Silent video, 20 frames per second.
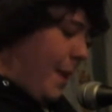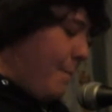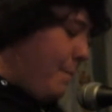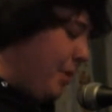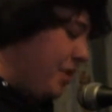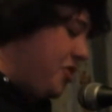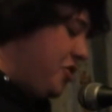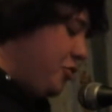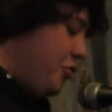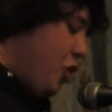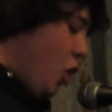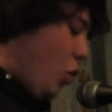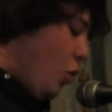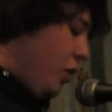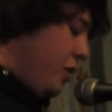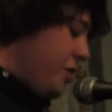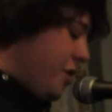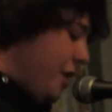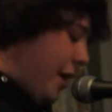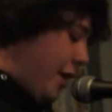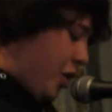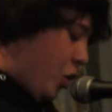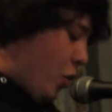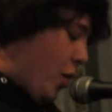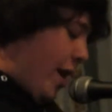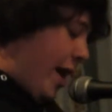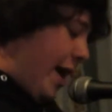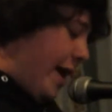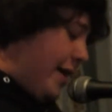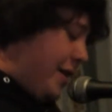But you go and go
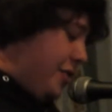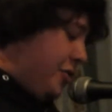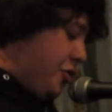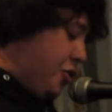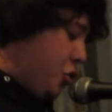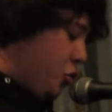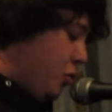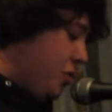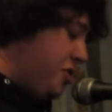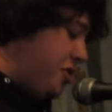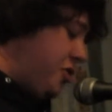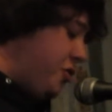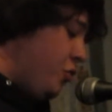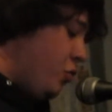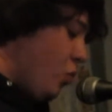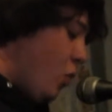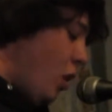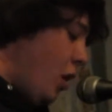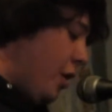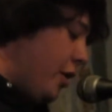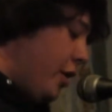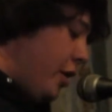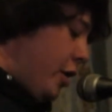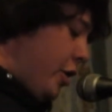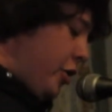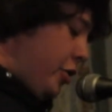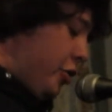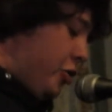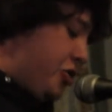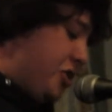ahead and do what you want.
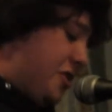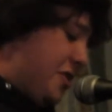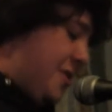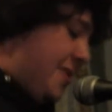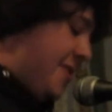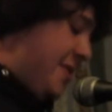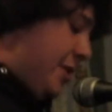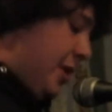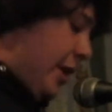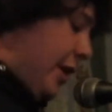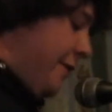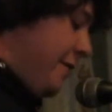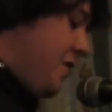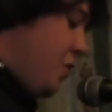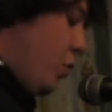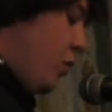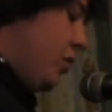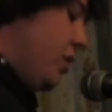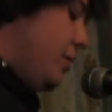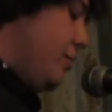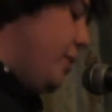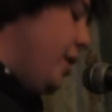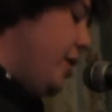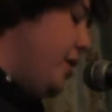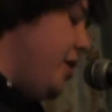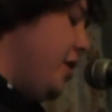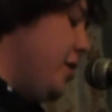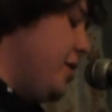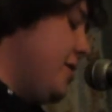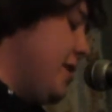You're just a slave to what the media